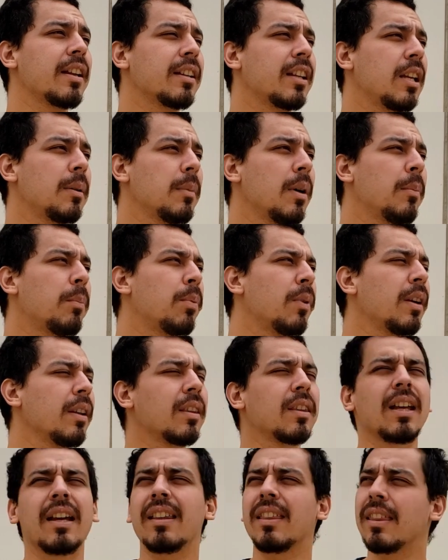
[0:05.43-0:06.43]
came up
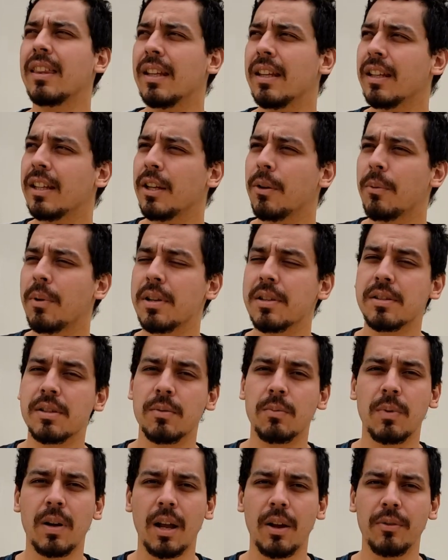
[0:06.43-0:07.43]
with, I think it was
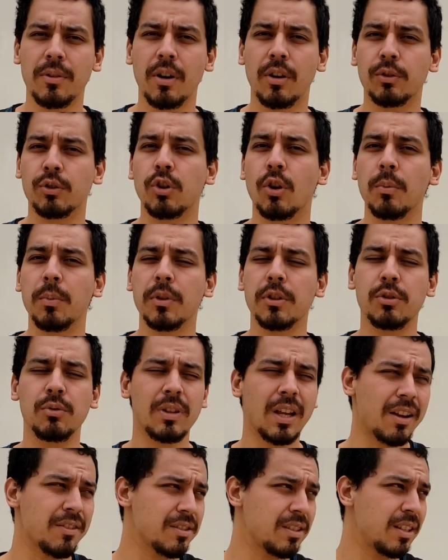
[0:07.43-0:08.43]
around October
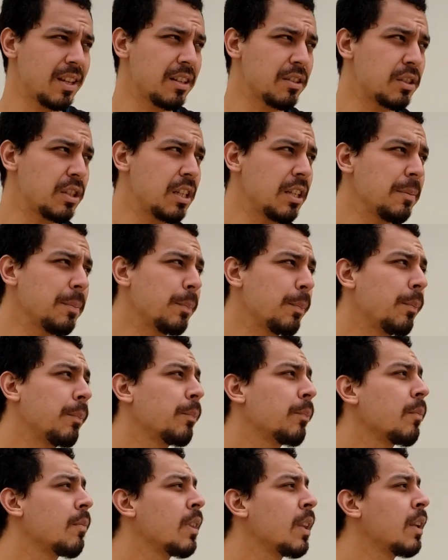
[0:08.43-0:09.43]
2018.
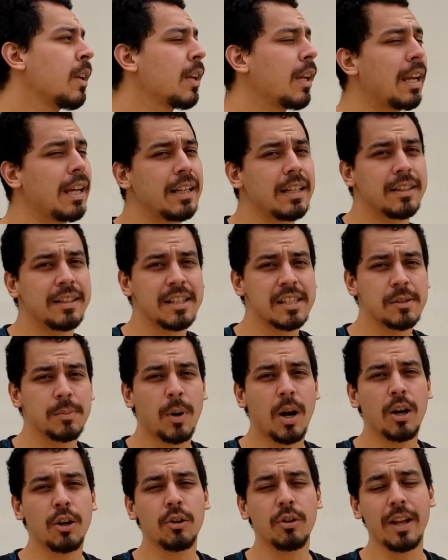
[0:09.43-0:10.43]
And in this
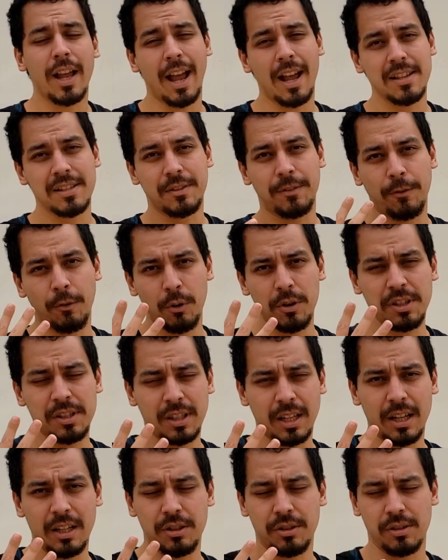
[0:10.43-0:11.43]
model, it has 4
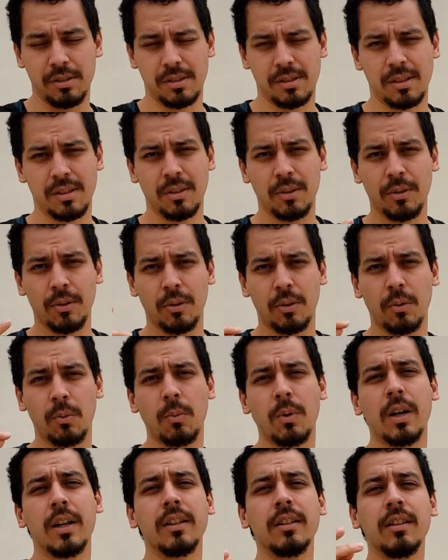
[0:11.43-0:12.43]
stages.
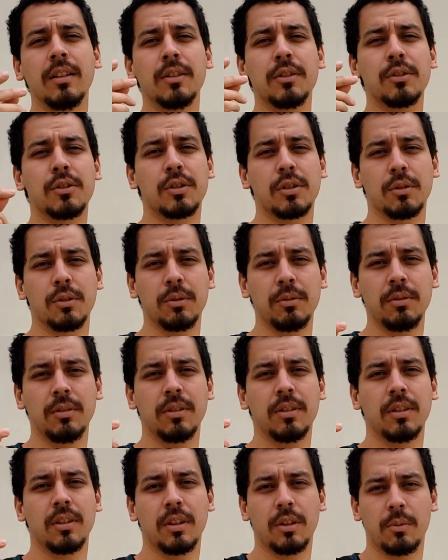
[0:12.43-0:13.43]
1, 2,
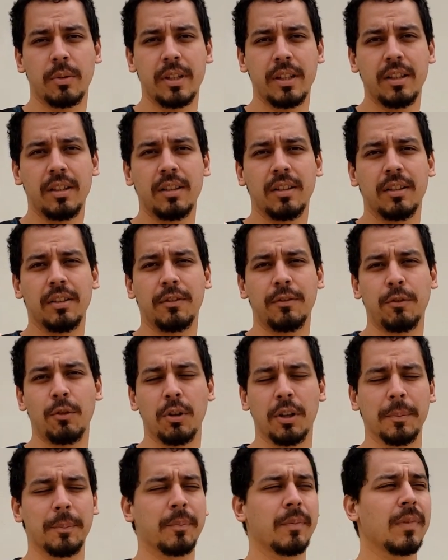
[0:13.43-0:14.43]
3, 4.